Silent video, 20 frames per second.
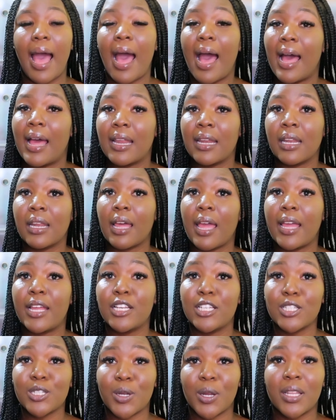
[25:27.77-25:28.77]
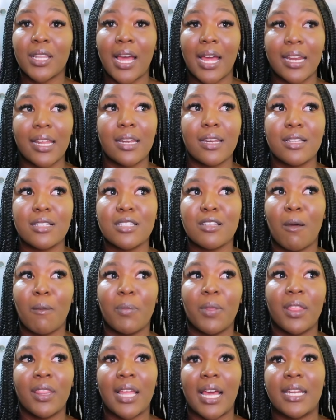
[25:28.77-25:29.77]
and ensure that it is
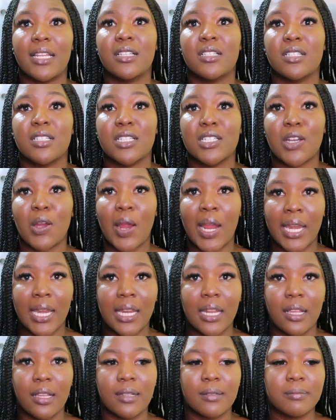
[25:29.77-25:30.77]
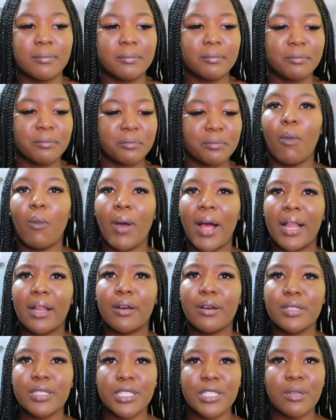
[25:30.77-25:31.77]
something that is trendy.
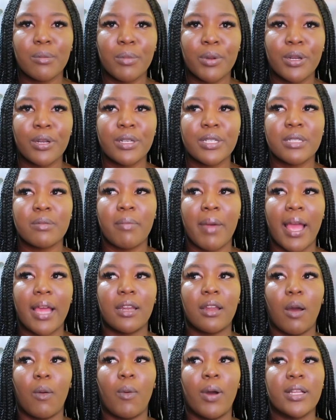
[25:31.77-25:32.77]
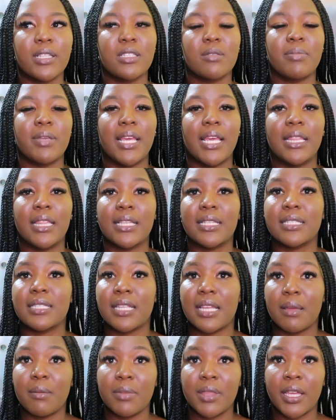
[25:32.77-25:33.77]
While customers might not want to be in the
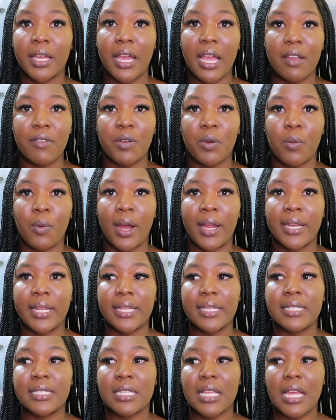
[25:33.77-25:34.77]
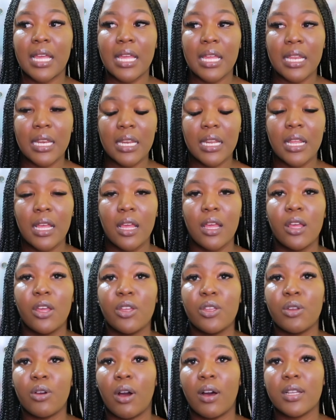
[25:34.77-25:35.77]
same thing everyone is in,
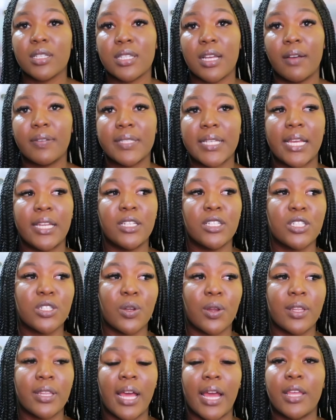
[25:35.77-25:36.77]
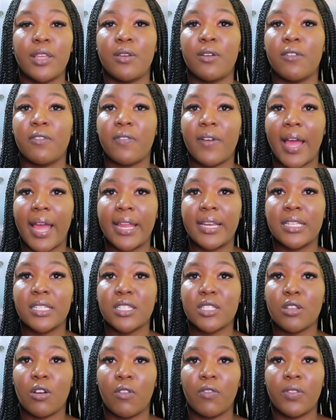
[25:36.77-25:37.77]
you also have to ensure that you find
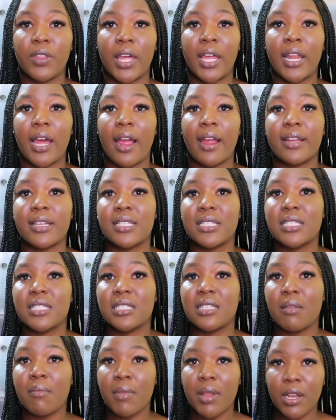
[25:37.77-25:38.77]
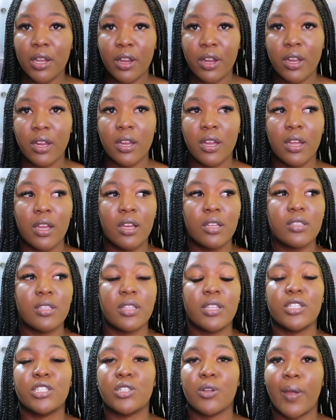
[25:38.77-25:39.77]
stuff that are similar to
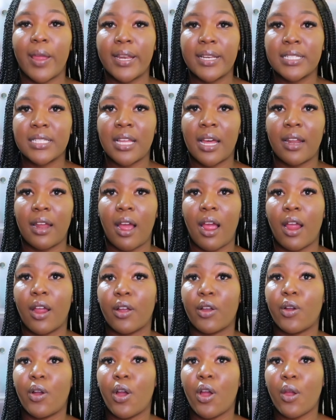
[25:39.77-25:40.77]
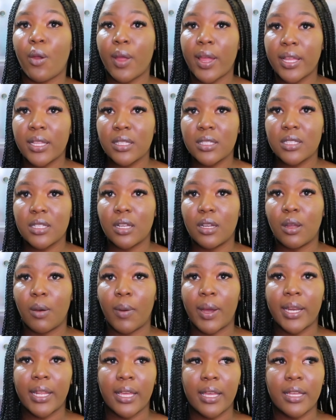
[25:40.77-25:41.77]
the trends that are current
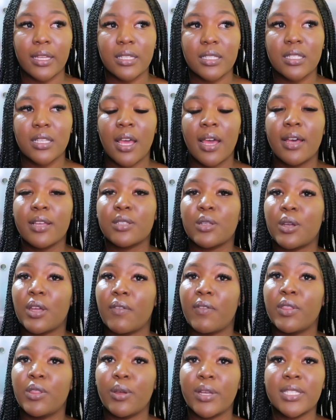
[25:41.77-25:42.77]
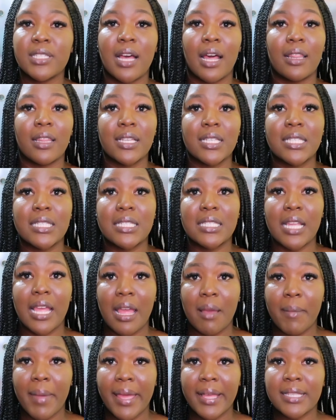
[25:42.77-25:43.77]
nowadays. So even though it's not the
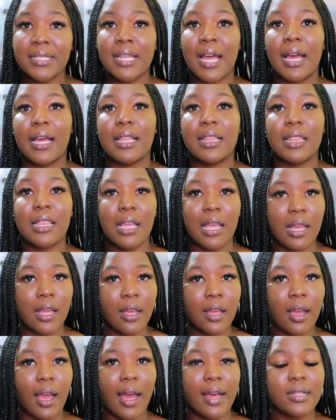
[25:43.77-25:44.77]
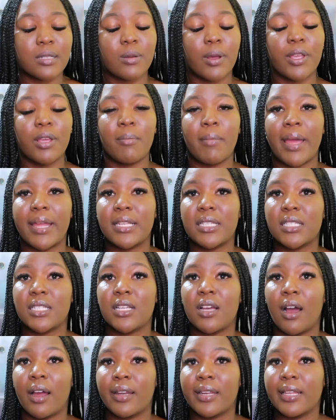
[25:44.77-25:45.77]
same exact thing as what you might
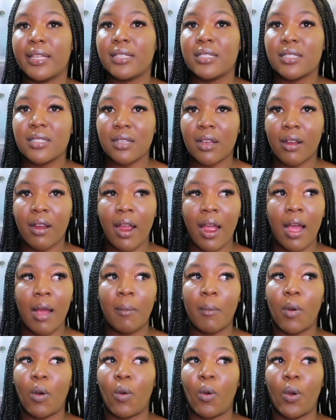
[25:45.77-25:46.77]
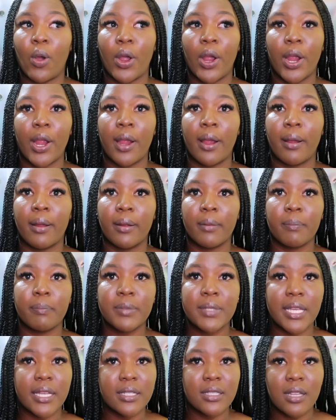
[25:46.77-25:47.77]
see on Instagram or
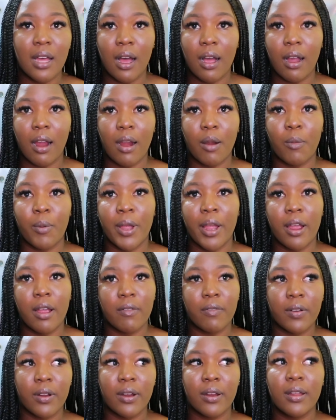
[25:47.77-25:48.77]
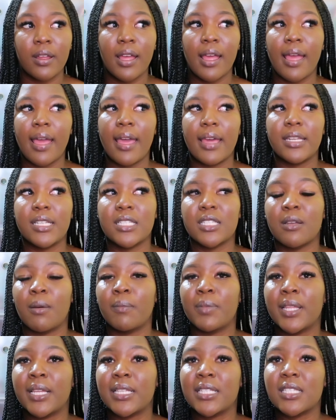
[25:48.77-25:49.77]
TikTok or wherever, it is
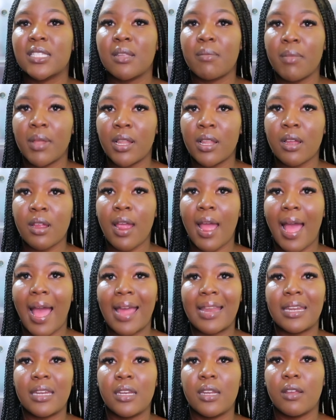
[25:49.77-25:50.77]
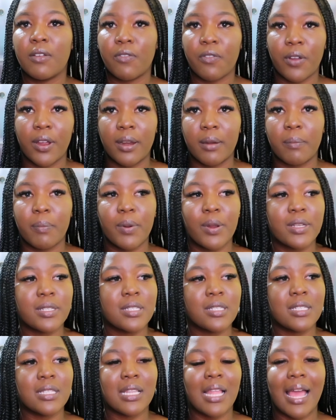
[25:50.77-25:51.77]
something similar and different.
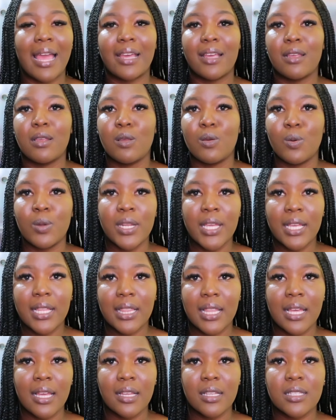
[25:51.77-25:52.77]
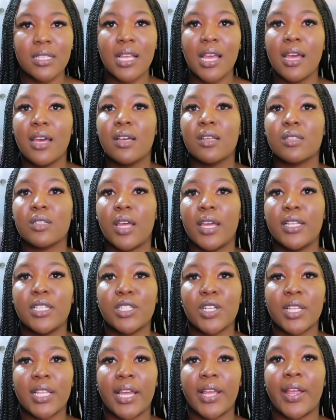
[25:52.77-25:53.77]
Persons like unique things, so
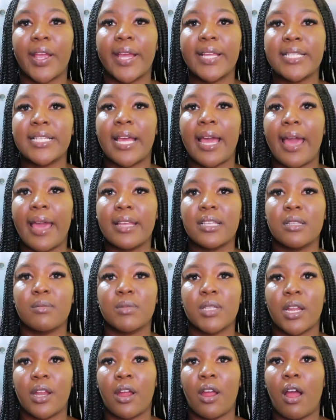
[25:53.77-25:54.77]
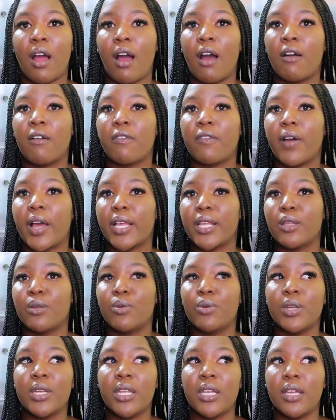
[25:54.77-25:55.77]
ensure that you're getting items that are of a
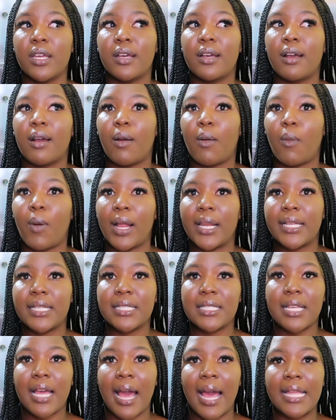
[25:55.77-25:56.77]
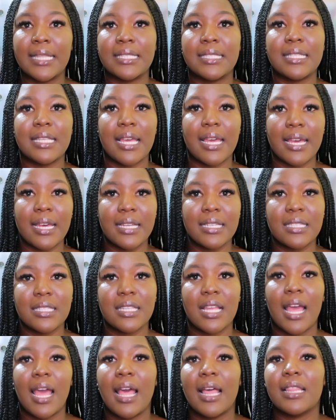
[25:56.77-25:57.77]
unique quality and taste
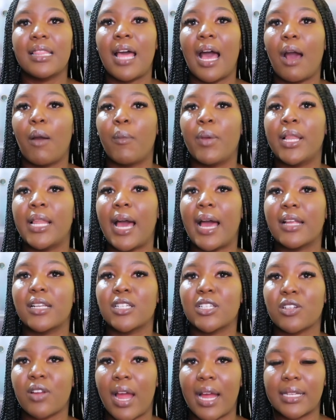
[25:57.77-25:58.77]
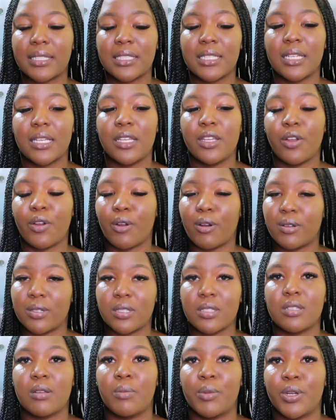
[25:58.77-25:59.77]
that will attract your
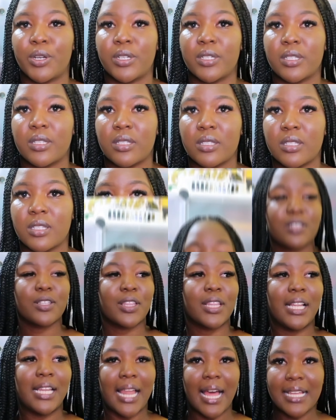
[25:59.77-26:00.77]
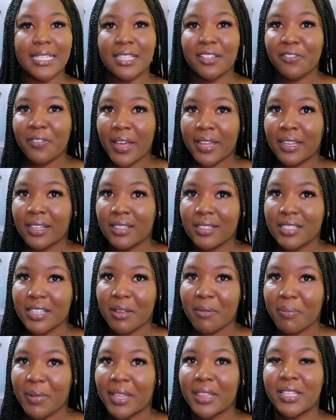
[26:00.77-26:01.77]
customers. So the last and final
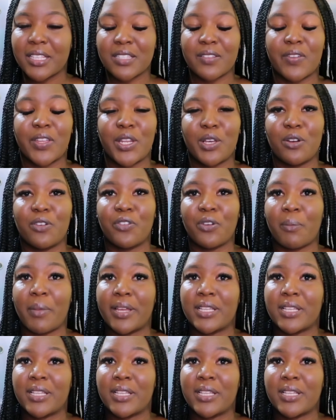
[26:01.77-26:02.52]
tip in this video for